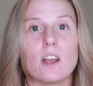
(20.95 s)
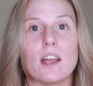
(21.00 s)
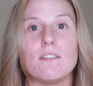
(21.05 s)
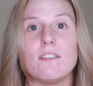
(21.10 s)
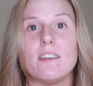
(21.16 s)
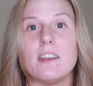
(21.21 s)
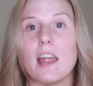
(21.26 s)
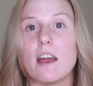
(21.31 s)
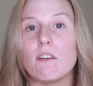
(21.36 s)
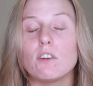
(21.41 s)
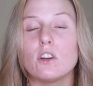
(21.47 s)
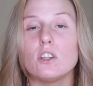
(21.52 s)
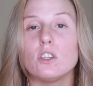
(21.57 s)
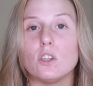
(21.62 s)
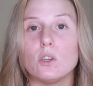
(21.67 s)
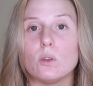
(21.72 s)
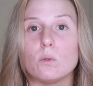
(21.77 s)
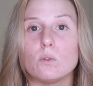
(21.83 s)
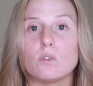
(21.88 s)
I've never
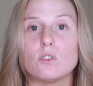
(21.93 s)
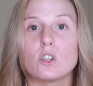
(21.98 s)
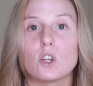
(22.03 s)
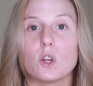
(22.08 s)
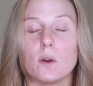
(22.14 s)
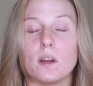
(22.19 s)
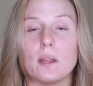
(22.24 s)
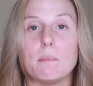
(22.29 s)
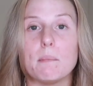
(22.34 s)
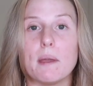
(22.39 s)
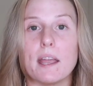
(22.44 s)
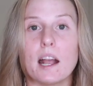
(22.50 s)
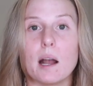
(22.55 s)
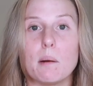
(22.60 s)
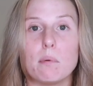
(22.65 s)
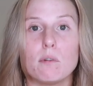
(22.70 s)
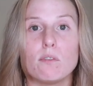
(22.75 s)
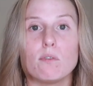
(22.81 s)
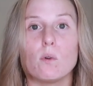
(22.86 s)
used cream
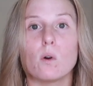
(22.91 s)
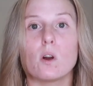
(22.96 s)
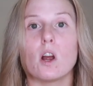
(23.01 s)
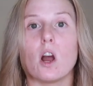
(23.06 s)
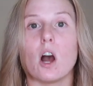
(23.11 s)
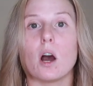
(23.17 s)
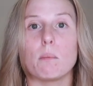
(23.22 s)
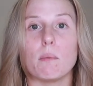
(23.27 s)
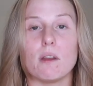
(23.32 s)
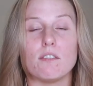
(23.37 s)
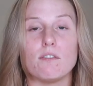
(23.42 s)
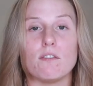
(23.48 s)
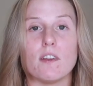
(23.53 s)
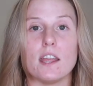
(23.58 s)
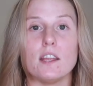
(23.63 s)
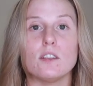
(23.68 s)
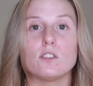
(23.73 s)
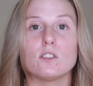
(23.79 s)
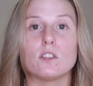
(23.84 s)
makeup before on my
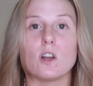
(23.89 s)
face,